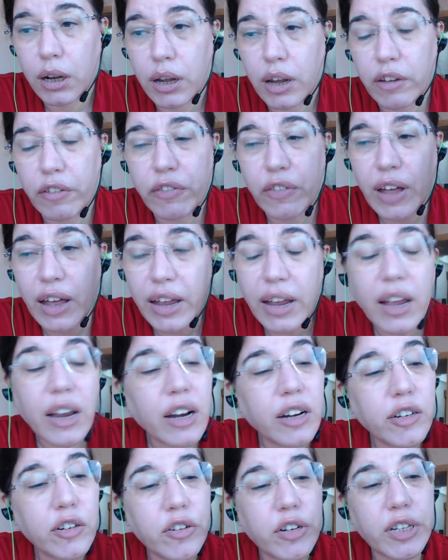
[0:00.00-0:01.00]
If I can
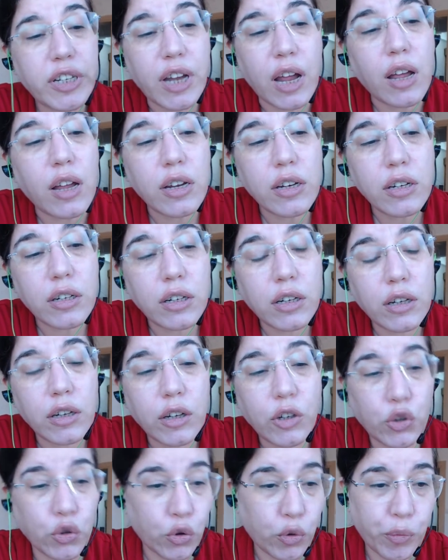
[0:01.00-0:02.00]
understand
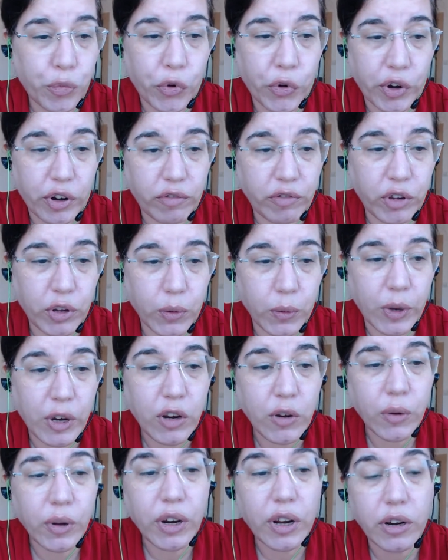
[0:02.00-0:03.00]
your point of view and
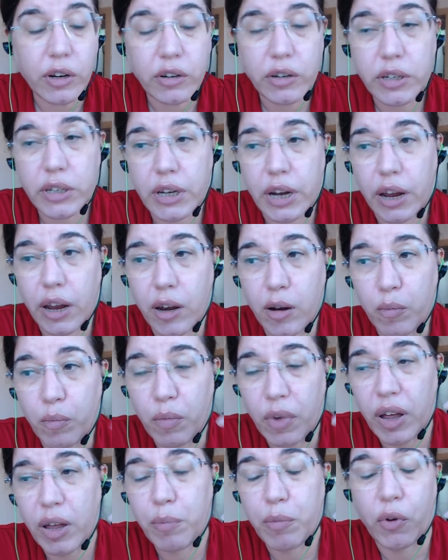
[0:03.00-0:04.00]
you can understand
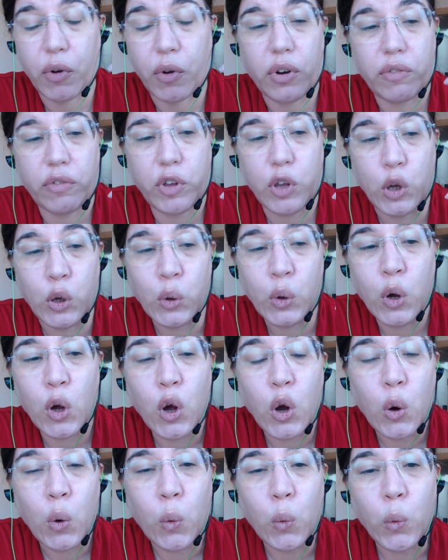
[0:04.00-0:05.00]
my point of view,
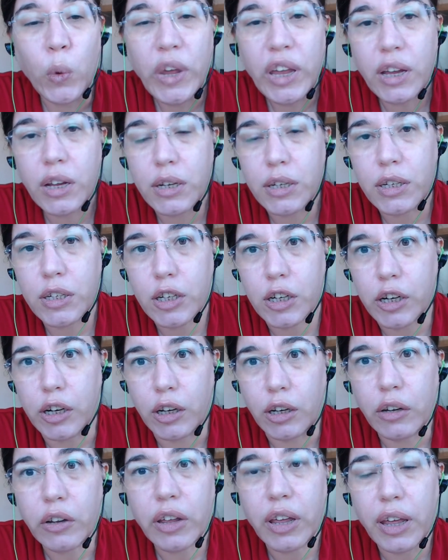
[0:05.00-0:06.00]
we can start
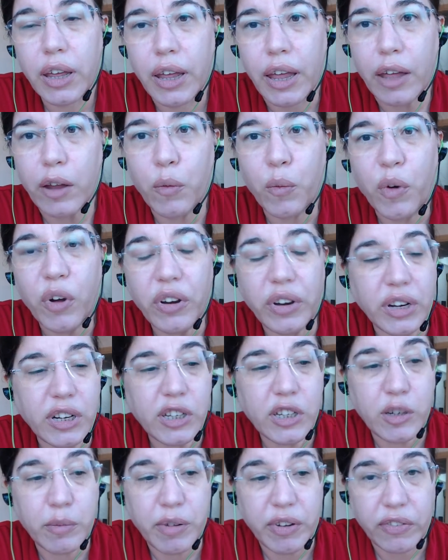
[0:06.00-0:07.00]
looking at what needs
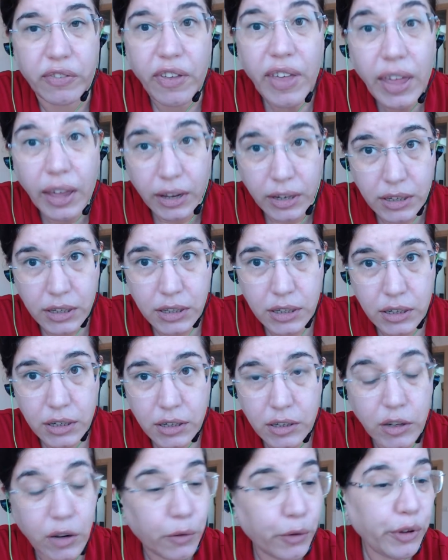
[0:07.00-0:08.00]
to be fixed,
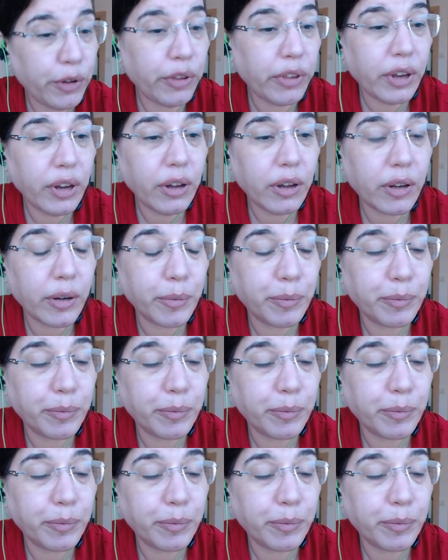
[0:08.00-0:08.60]
don't you think?